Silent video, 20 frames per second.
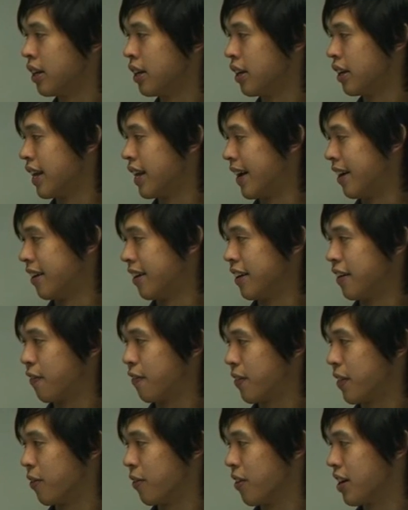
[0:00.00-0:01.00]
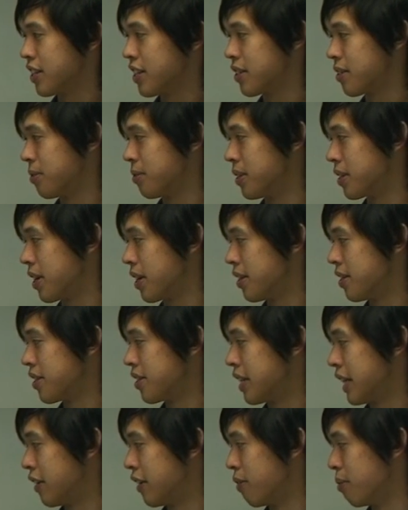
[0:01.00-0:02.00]
Now, if the rust was
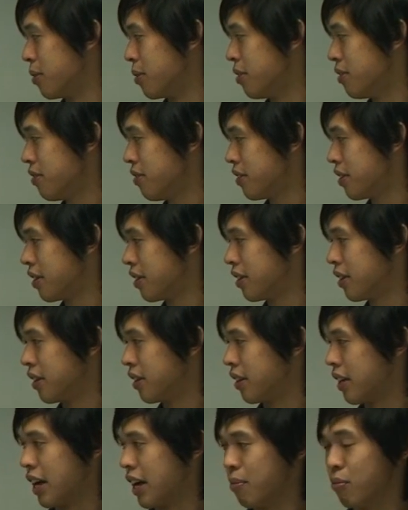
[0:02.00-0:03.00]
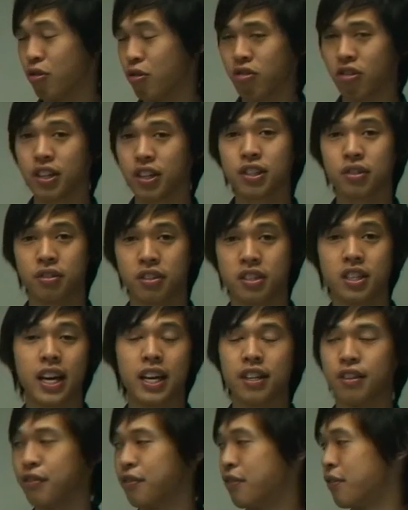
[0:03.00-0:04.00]
constantly removed and more rust was allowed
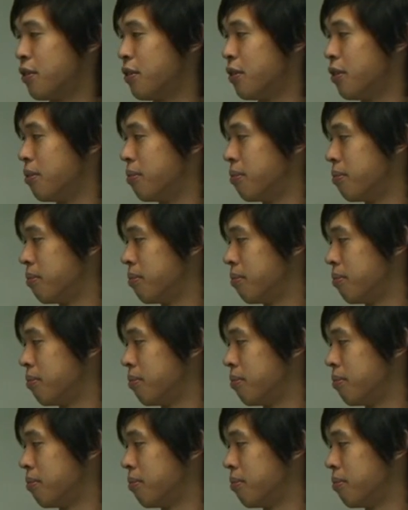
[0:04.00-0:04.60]
to form,